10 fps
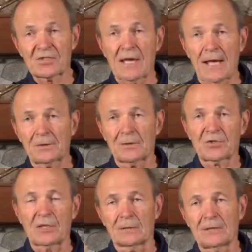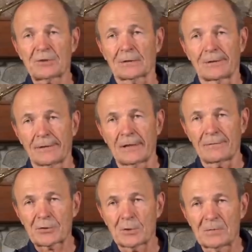standard skill that you'll learn in
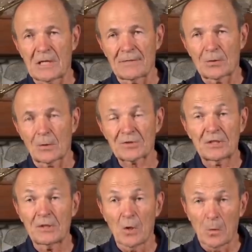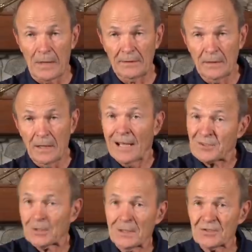every scuba diving course. And you know what?
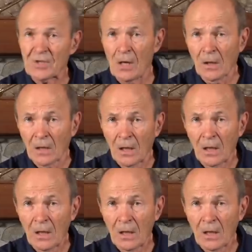That's a good skill.